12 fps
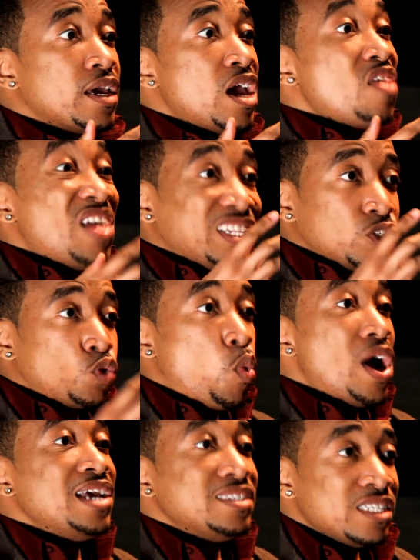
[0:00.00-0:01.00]
That's
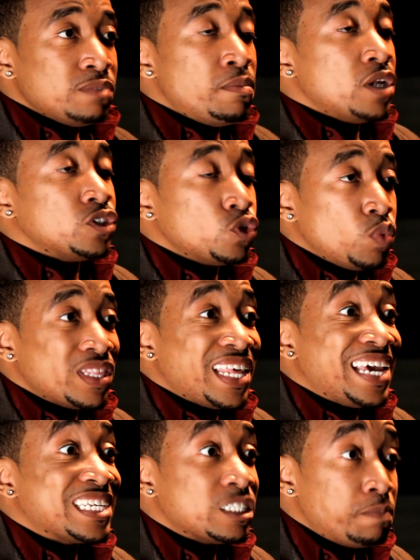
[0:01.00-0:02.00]
twice as much as what they
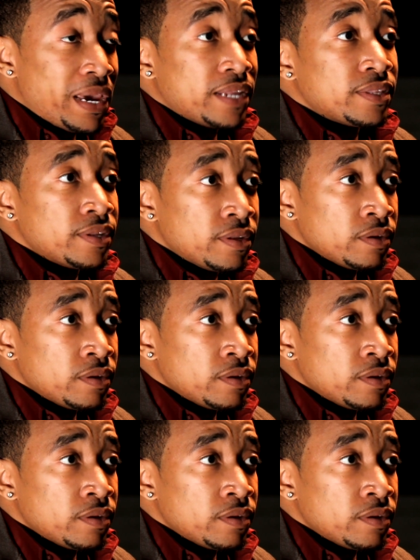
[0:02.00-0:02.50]
expected.